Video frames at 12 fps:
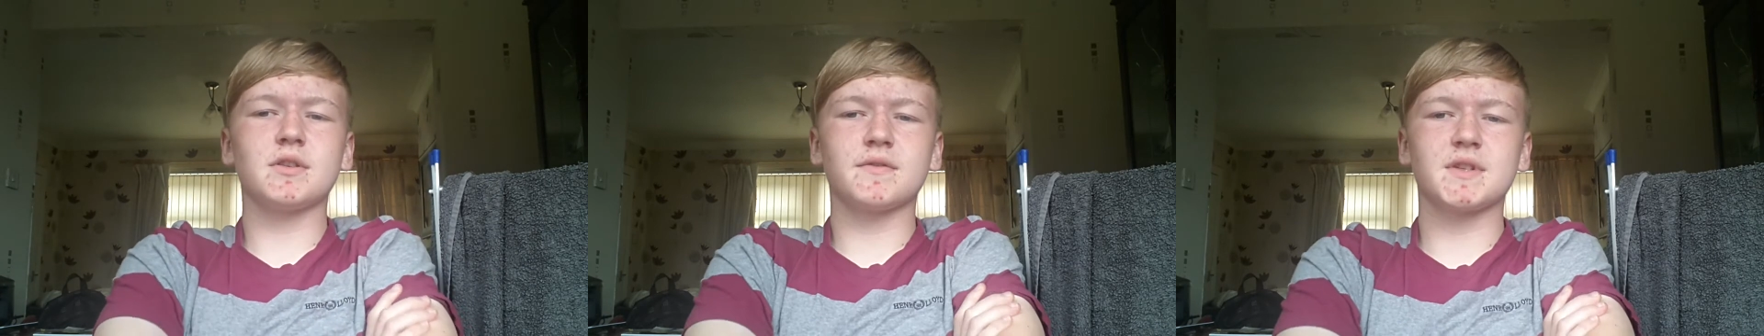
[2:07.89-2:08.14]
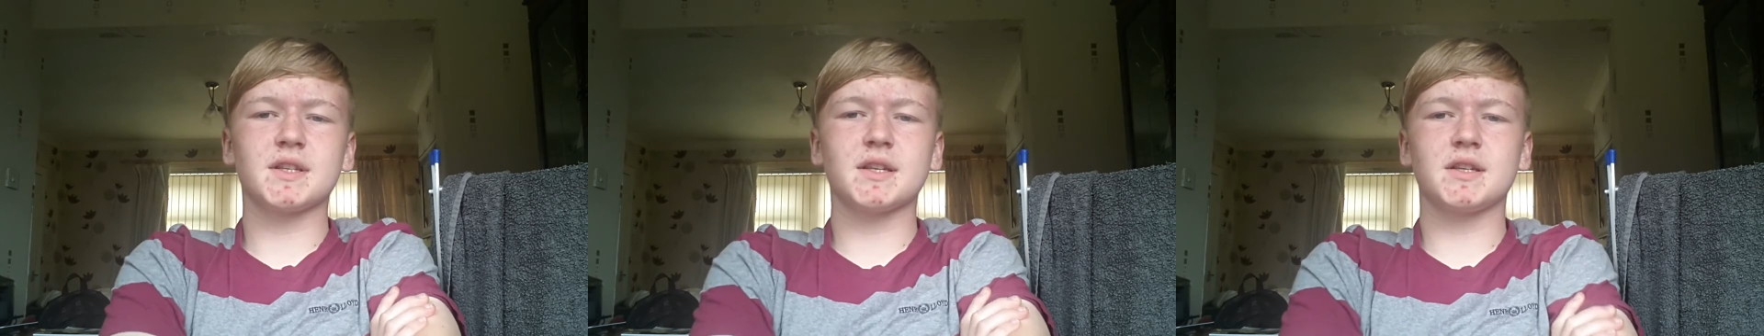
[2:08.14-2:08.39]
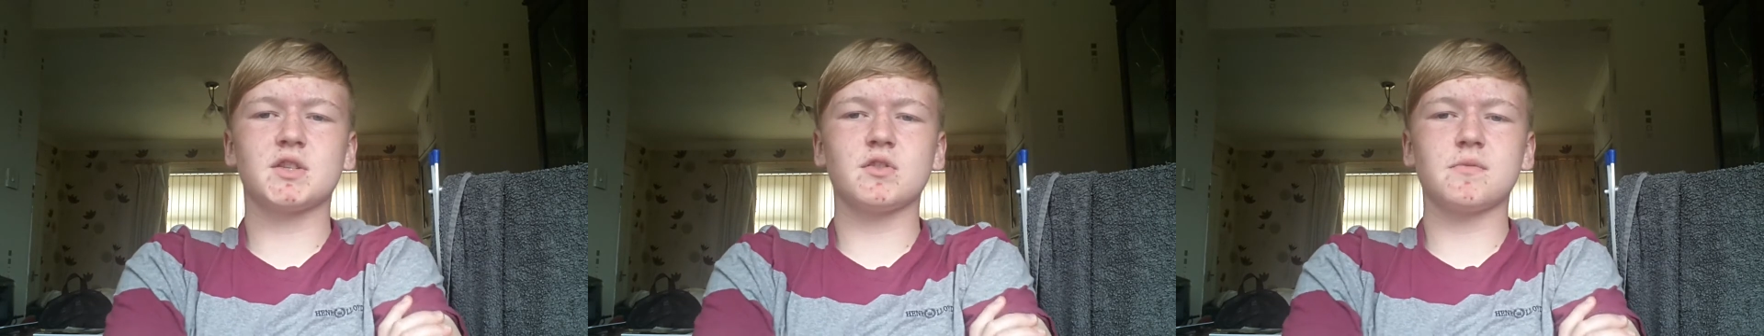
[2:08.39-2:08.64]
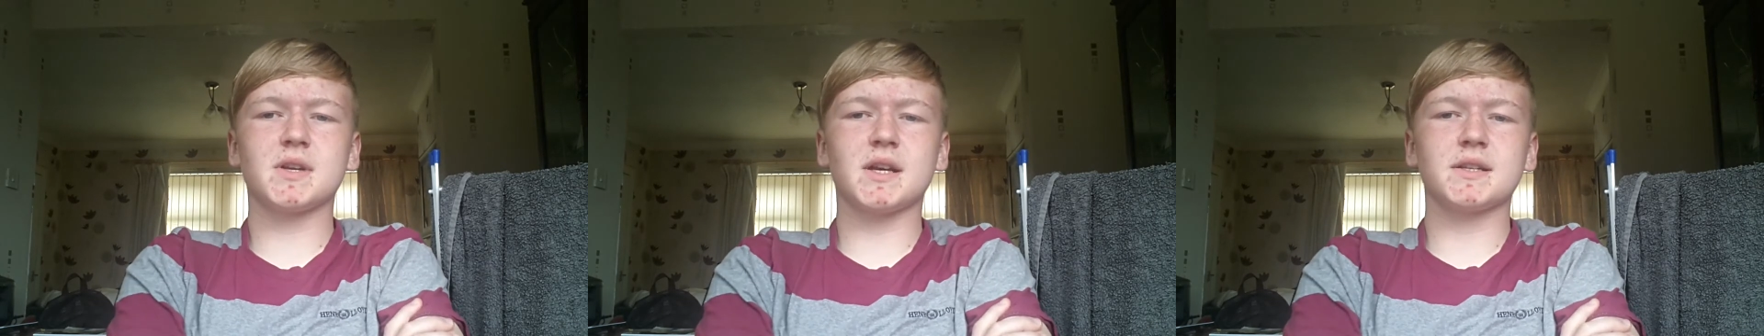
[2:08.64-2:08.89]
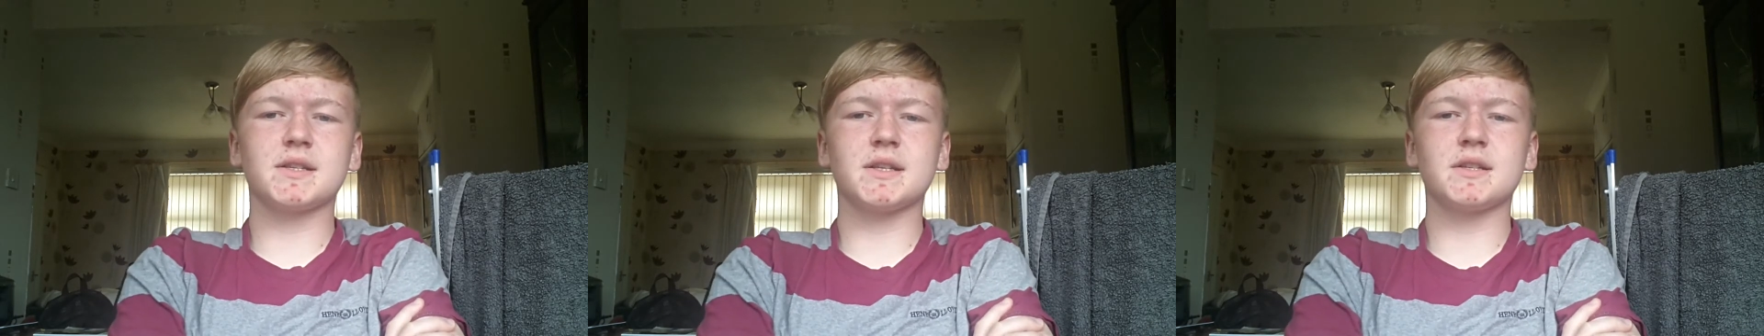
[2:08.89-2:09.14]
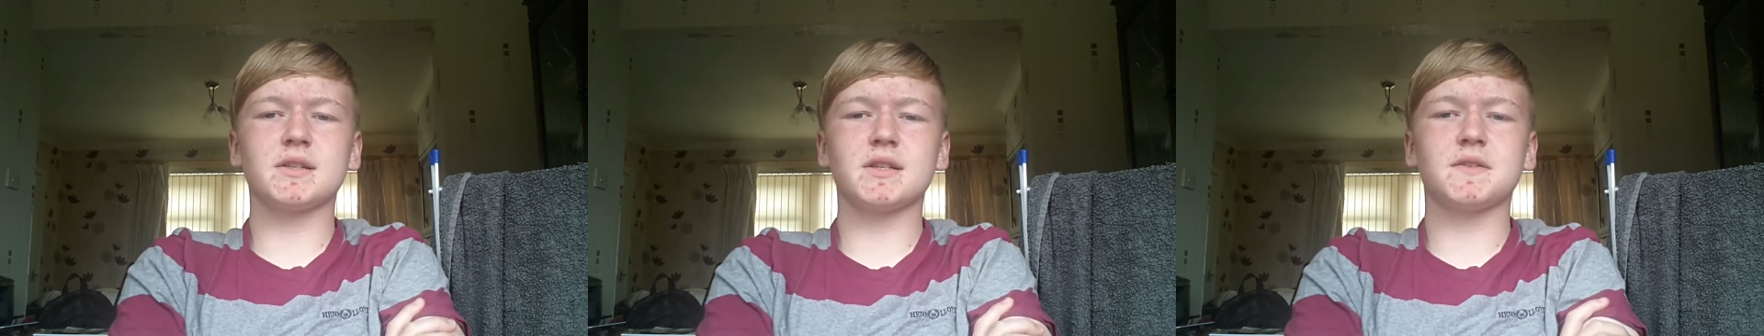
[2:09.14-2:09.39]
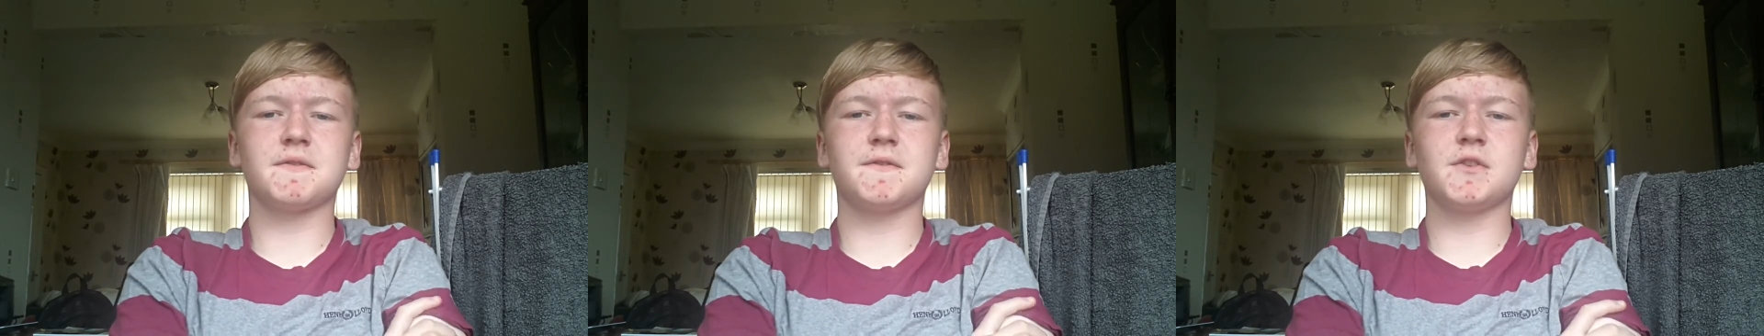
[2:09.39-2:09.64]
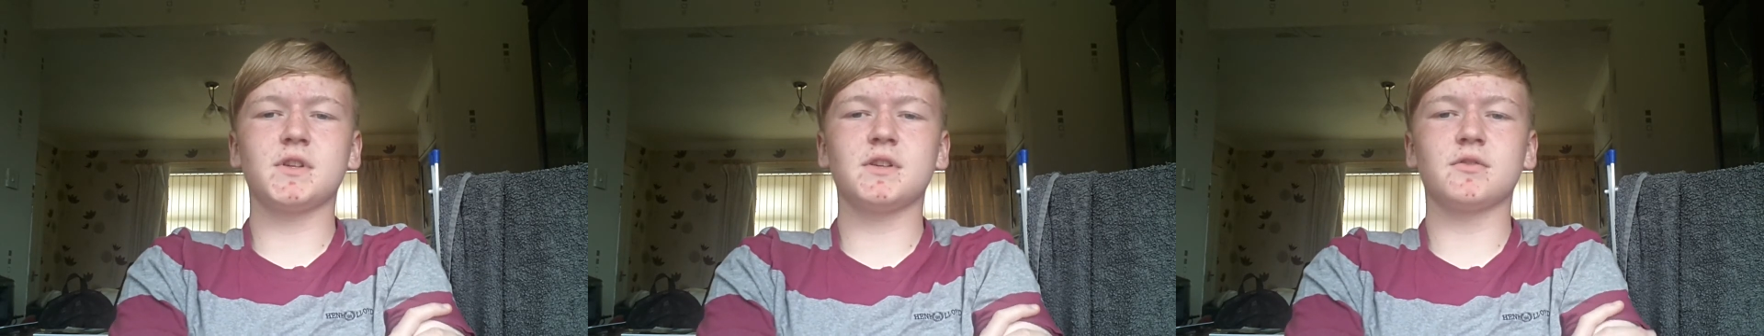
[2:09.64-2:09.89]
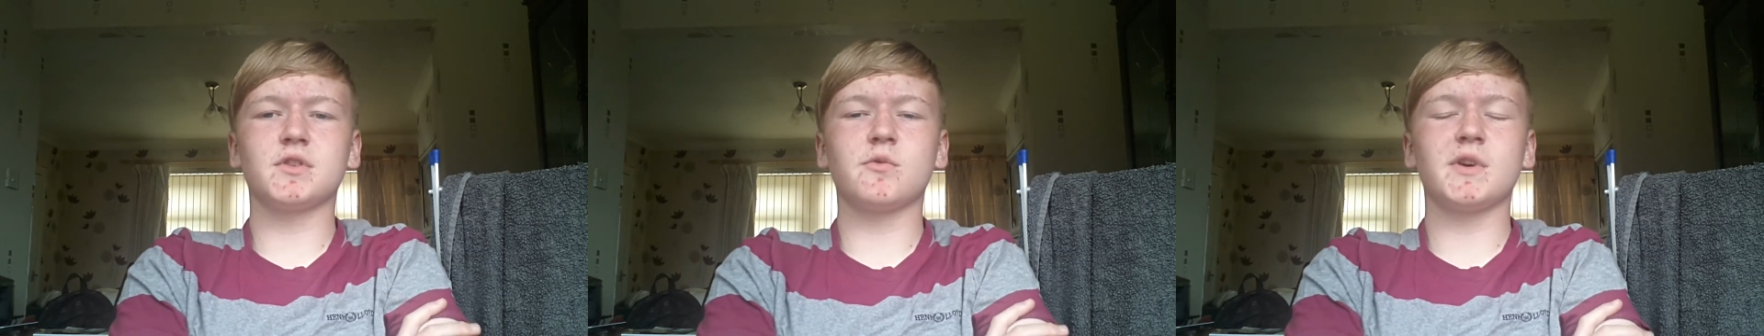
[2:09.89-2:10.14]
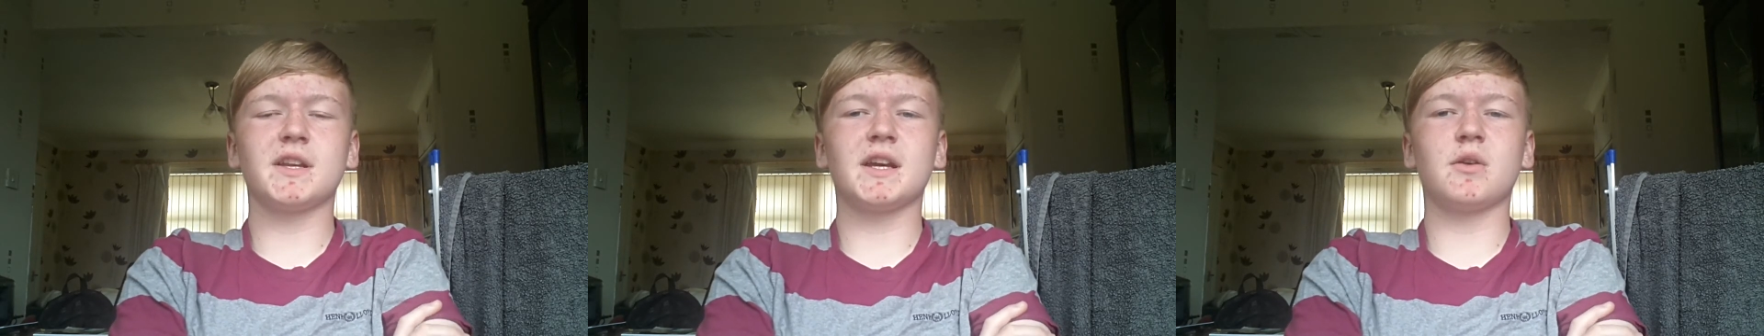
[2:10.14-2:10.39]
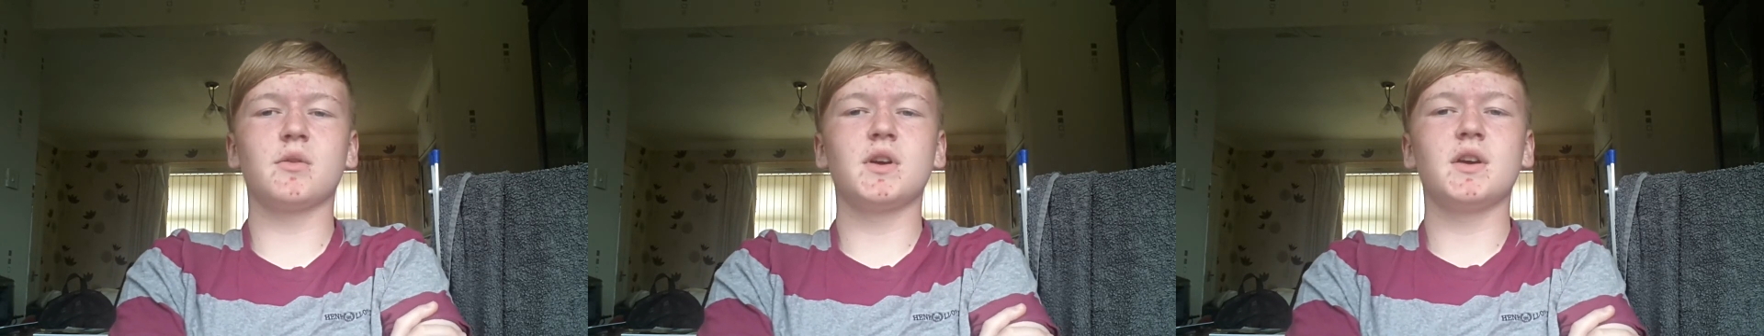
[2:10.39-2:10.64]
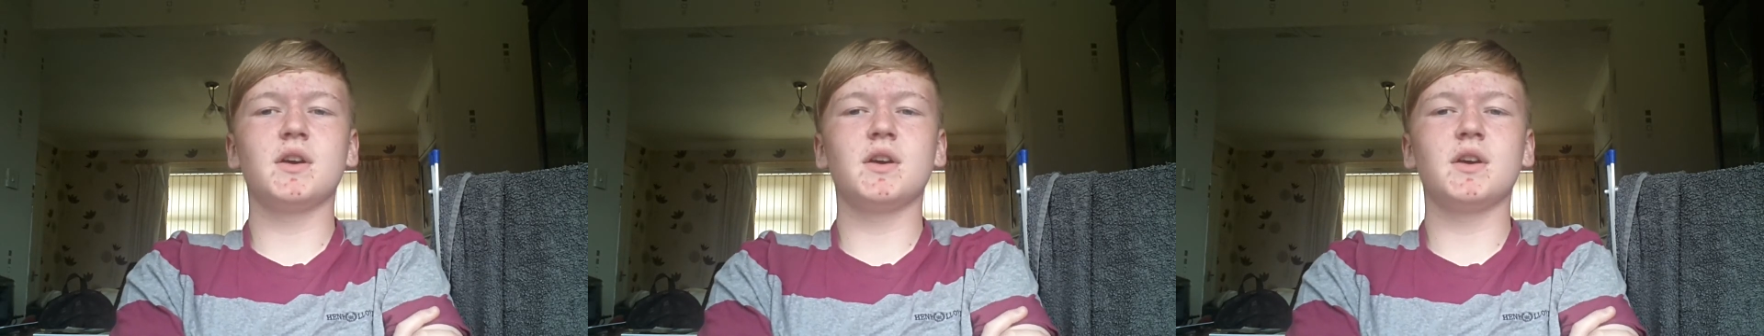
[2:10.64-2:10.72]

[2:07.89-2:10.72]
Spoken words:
Obviously, supercar season is fully underway now.